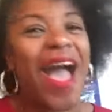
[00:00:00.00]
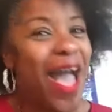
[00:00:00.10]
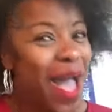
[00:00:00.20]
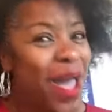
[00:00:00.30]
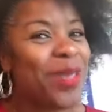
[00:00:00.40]

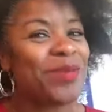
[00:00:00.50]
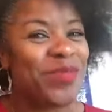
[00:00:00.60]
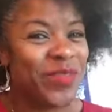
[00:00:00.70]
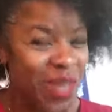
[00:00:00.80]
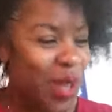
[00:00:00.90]
I'm
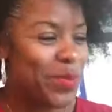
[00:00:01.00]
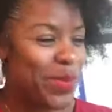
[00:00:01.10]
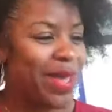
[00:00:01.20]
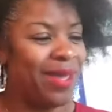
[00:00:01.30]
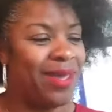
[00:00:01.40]

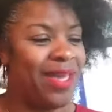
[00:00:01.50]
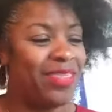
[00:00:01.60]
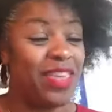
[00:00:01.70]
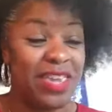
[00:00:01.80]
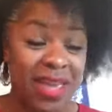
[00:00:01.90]
Velma,
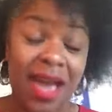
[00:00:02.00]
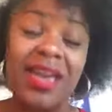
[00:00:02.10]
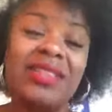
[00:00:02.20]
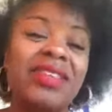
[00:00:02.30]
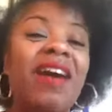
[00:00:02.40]
the
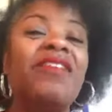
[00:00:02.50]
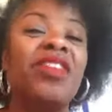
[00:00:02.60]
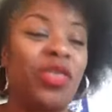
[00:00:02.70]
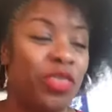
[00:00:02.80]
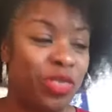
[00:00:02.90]
youngest of
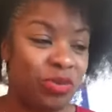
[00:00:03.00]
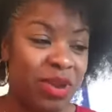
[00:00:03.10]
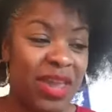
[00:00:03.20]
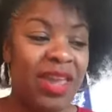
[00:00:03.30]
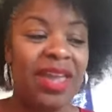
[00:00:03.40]
the
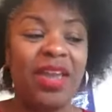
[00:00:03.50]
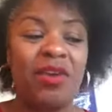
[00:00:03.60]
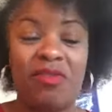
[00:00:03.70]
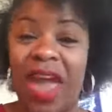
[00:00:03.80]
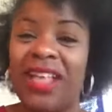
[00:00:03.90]
3
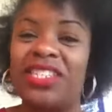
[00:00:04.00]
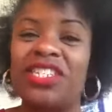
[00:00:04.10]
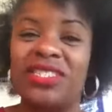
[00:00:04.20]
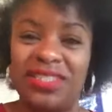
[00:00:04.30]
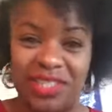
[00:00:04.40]
Gratch
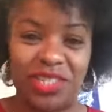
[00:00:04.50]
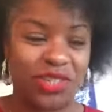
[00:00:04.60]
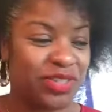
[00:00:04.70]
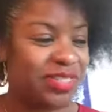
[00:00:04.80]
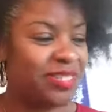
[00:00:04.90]

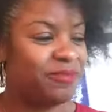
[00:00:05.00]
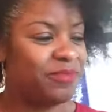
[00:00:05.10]
sisters.